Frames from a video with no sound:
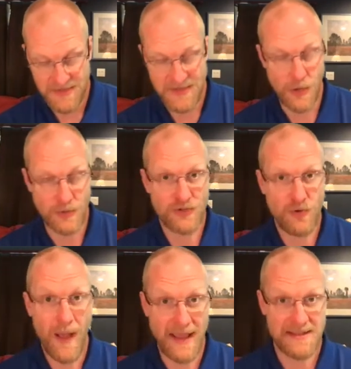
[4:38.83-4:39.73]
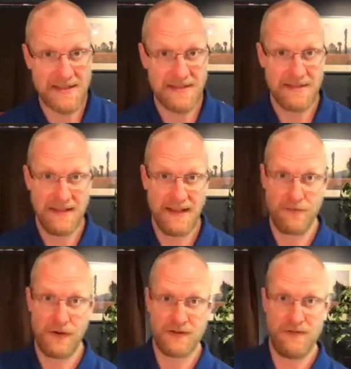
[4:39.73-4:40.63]
So twice in
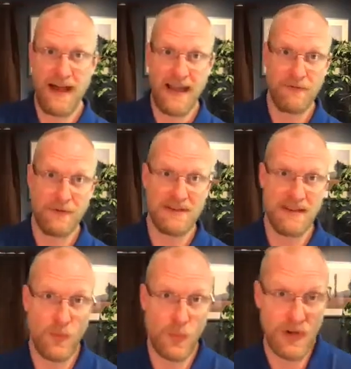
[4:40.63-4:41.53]
verse 5 we see the word